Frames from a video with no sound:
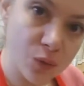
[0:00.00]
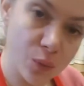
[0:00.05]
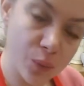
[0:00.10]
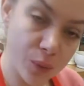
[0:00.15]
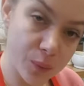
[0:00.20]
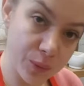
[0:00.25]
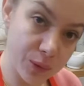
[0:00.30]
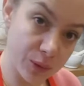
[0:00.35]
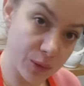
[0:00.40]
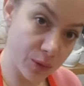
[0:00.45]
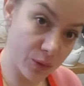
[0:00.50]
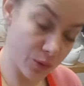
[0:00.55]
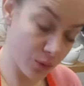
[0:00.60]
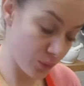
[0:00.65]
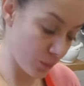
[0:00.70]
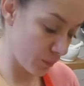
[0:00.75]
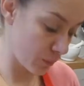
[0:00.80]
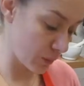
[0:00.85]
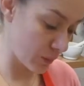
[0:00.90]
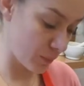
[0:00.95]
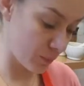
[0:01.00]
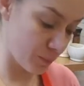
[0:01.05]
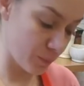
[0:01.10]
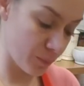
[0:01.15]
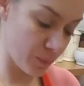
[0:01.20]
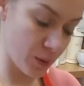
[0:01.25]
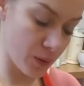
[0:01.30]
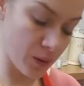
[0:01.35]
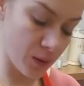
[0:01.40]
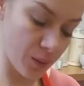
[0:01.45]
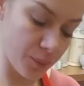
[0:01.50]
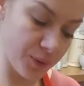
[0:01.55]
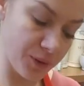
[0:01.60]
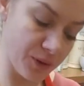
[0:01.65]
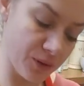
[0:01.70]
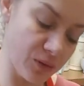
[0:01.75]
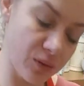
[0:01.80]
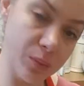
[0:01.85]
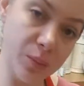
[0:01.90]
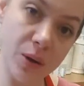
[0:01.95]
So what we're going to do, I'm going to
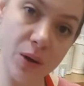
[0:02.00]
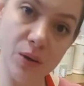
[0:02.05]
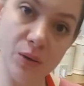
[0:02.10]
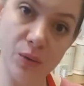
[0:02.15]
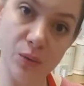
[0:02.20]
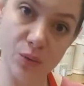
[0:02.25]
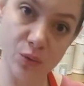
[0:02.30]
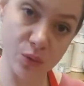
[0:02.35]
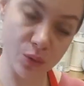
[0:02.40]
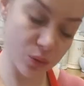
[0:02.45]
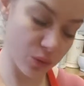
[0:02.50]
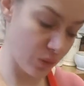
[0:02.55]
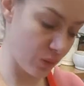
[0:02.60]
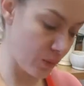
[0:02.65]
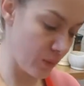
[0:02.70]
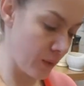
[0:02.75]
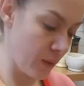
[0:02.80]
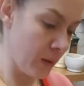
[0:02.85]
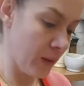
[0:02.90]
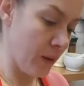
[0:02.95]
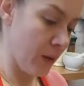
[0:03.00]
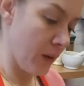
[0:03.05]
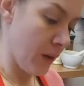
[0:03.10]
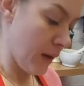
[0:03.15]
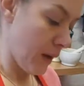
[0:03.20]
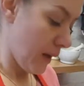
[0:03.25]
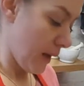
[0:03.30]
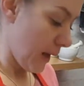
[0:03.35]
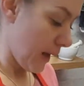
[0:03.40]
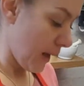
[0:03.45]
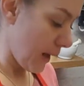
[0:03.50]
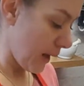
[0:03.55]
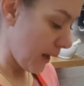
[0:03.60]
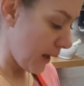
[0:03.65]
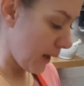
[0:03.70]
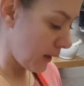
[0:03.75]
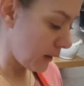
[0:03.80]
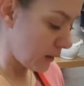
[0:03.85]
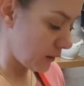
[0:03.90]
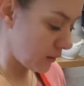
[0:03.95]
make a tomato sauce.
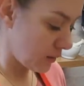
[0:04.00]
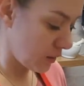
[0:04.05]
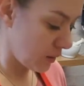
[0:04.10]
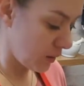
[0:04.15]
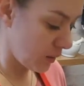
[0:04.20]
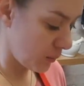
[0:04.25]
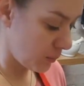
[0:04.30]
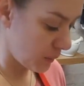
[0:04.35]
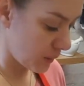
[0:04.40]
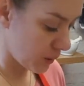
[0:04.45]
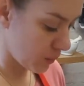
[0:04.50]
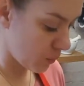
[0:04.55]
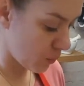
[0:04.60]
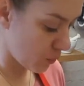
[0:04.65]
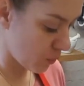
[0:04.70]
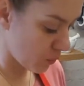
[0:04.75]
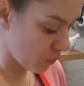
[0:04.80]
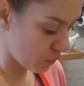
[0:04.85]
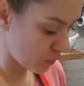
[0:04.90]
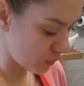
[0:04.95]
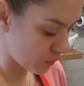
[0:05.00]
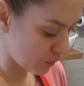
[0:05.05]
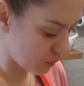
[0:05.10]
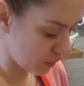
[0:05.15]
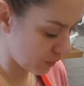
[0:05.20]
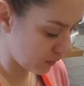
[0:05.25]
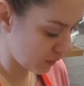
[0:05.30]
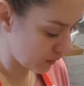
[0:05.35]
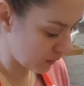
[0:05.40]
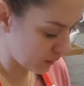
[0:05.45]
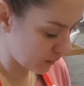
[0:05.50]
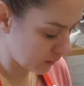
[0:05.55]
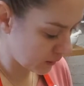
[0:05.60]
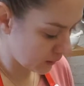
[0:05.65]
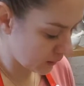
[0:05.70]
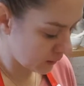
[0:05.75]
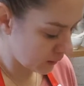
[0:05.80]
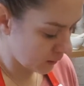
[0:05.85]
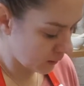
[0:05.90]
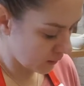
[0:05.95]
And because
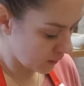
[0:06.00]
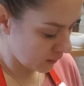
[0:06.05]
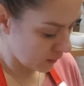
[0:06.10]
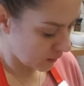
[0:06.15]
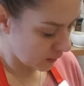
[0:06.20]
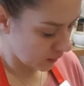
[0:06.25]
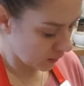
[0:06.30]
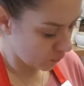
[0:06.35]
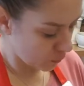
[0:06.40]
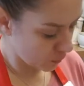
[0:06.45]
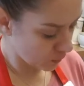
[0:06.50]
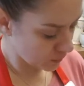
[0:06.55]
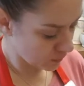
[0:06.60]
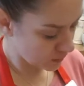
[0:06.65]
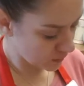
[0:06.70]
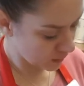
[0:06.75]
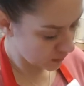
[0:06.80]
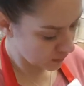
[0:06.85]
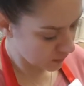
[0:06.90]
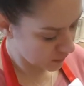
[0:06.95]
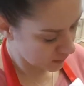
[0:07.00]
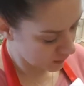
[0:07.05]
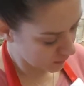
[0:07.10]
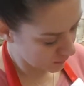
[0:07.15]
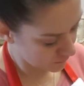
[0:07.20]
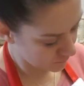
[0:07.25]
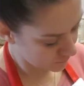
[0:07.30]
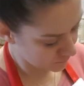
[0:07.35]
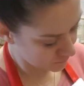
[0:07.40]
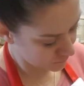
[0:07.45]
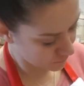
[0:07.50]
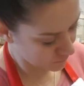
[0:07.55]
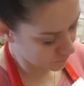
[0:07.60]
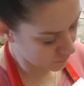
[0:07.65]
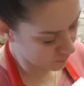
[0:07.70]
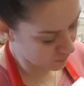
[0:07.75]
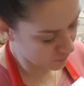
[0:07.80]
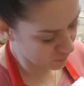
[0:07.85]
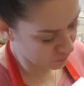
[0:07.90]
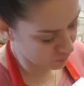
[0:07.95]
I want
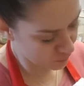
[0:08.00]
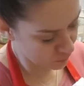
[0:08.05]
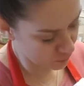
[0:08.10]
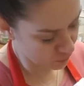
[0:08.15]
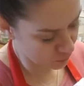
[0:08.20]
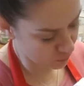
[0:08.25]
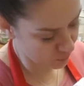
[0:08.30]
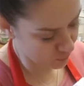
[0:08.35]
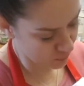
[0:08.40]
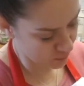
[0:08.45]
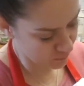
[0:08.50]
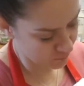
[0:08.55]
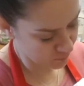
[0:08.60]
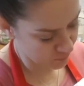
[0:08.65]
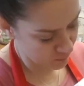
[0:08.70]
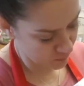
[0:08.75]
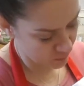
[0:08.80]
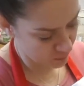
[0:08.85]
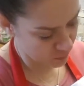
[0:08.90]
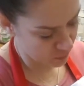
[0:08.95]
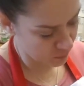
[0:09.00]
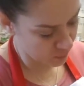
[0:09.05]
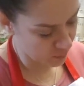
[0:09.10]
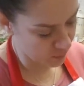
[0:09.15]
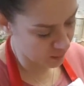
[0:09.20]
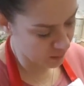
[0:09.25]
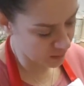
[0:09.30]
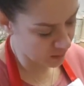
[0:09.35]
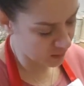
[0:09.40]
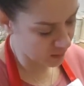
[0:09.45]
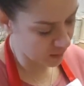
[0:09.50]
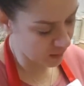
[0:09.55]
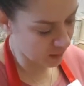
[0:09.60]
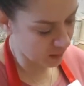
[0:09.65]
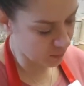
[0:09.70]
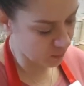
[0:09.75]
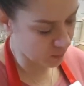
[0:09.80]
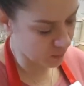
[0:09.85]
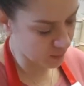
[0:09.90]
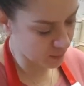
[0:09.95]
the beef soup to be
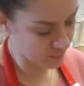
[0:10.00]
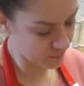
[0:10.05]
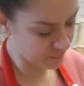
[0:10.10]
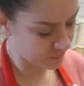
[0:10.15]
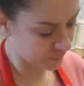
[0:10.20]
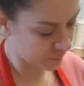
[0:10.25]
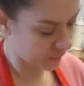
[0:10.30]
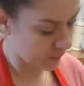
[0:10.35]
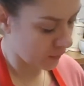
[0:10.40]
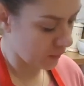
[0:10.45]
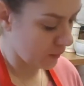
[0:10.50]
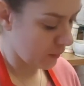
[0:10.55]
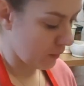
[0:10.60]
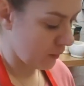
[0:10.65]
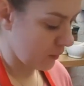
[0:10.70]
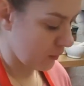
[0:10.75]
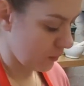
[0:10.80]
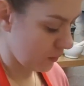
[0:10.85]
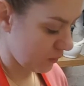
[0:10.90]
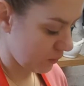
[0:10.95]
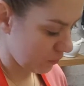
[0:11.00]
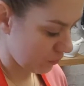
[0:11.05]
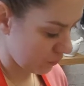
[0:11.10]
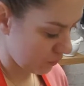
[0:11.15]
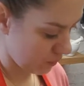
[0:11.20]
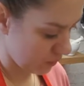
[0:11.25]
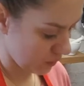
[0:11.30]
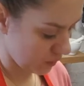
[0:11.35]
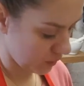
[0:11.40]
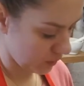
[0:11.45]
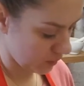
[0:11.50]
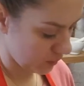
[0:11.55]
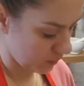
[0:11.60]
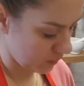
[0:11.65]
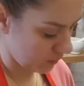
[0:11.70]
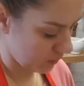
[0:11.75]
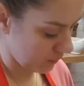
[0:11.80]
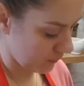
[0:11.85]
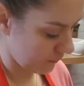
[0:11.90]
sour, I'll show you guys.